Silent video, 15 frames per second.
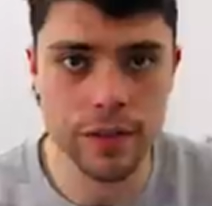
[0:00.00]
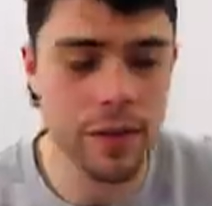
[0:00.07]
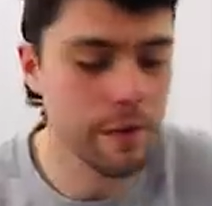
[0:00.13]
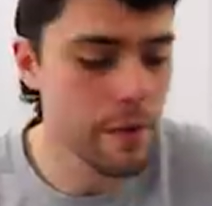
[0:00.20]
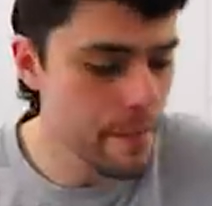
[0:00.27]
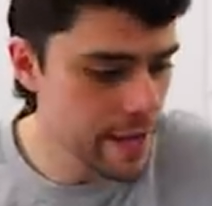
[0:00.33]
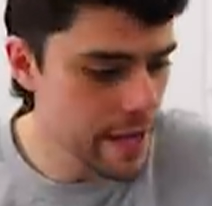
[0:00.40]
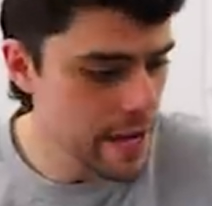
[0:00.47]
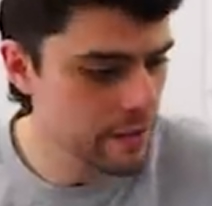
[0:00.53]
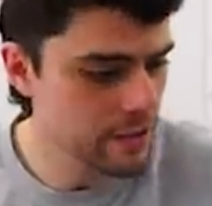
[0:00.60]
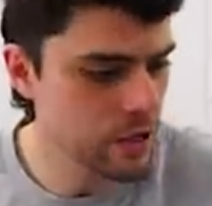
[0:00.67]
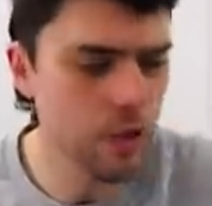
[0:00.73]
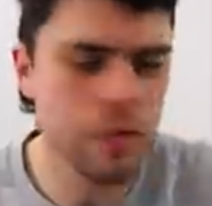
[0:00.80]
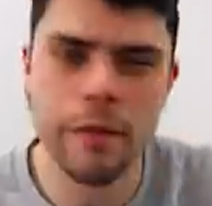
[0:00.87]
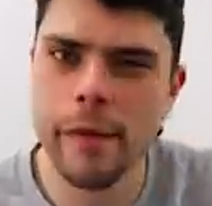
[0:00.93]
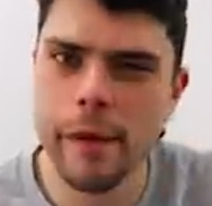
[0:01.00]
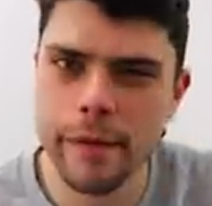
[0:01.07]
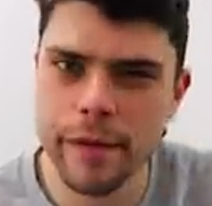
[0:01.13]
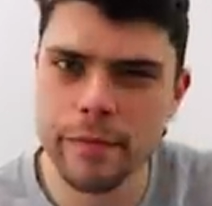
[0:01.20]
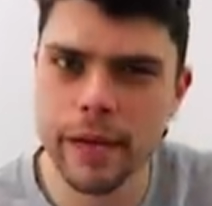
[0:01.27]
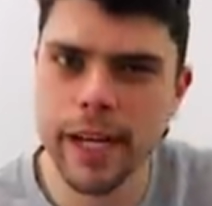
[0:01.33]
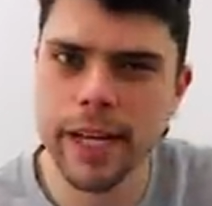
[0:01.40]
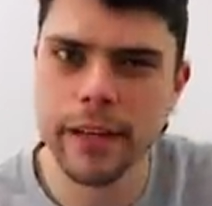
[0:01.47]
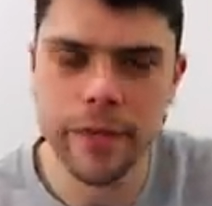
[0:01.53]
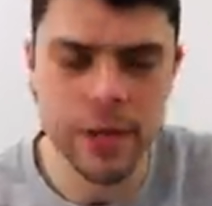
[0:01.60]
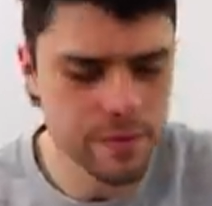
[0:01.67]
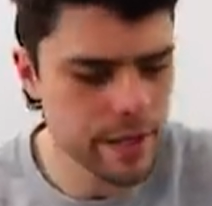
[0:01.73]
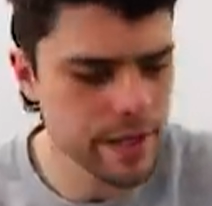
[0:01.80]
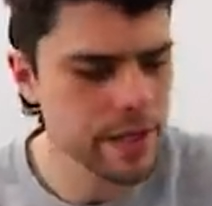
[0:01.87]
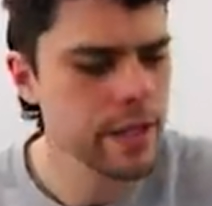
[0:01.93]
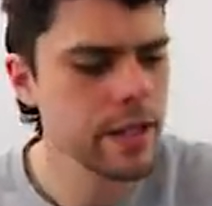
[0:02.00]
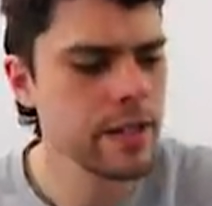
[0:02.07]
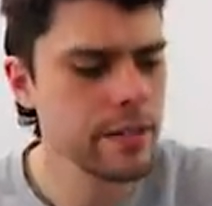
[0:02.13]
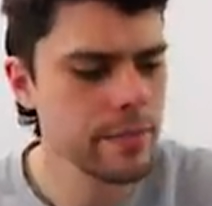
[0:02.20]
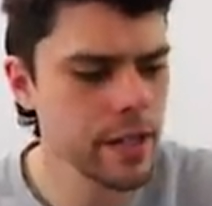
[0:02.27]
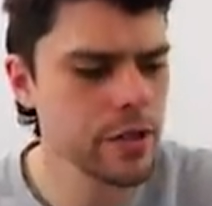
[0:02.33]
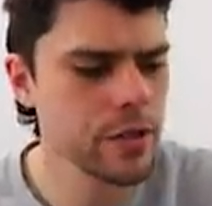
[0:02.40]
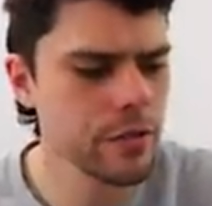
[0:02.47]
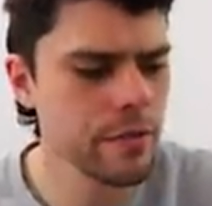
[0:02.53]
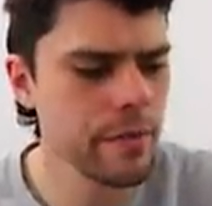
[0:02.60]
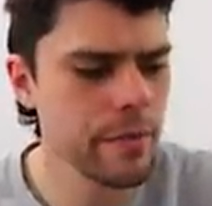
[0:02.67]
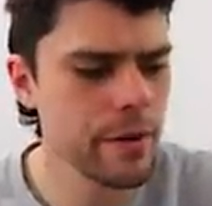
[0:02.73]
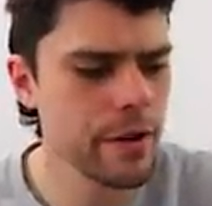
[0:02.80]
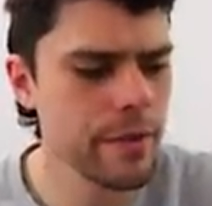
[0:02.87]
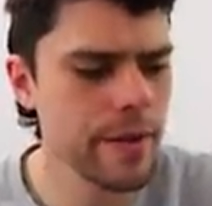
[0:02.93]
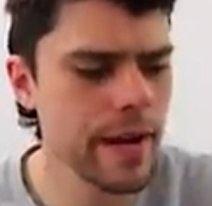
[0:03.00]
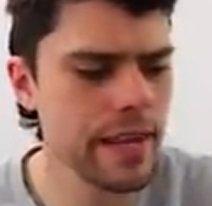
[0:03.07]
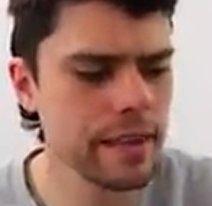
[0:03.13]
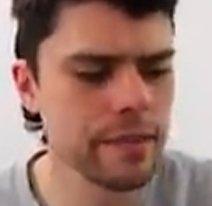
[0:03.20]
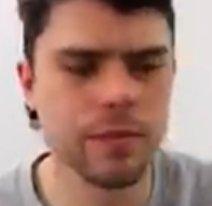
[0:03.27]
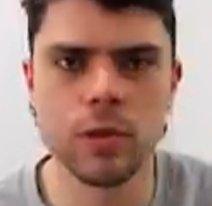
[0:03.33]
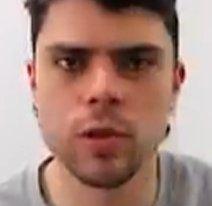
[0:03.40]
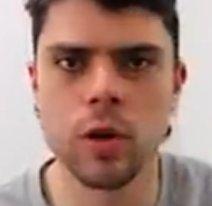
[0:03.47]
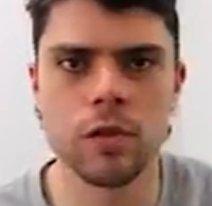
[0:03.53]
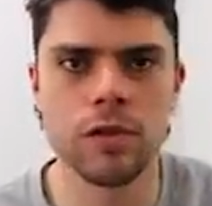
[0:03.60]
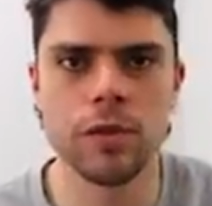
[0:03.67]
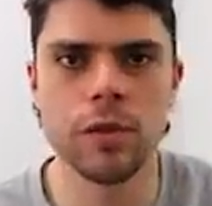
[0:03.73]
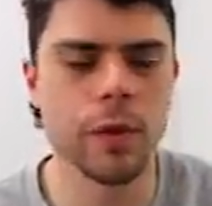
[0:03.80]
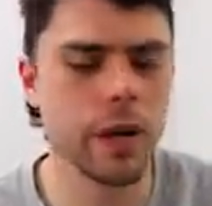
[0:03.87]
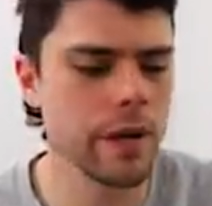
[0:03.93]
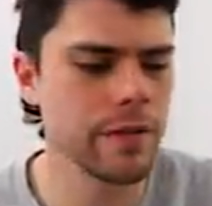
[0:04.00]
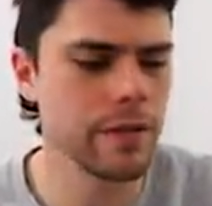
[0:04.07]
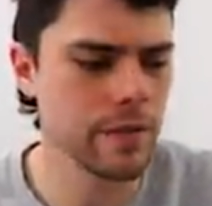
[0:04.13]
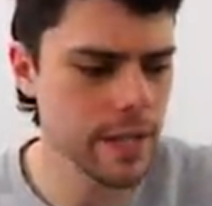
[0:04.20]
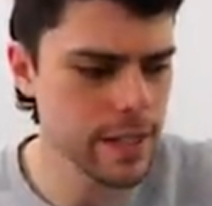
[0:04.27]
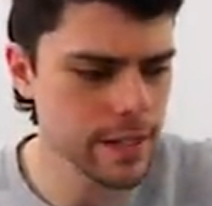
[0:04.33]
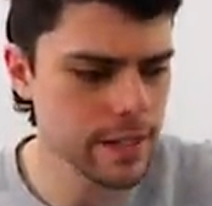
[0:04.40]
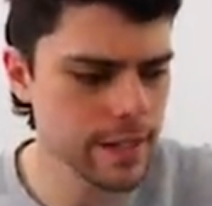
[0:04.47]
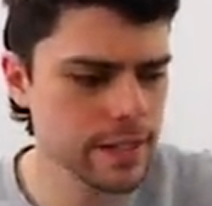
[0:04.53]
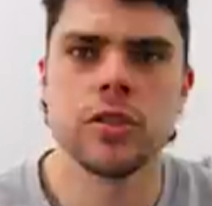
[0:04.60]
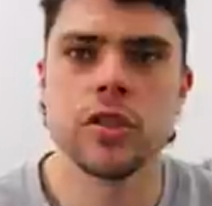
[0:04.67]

I remember that. Don't remember him playing at Richmond but I do remember him at the Bulldogs for whatever reason.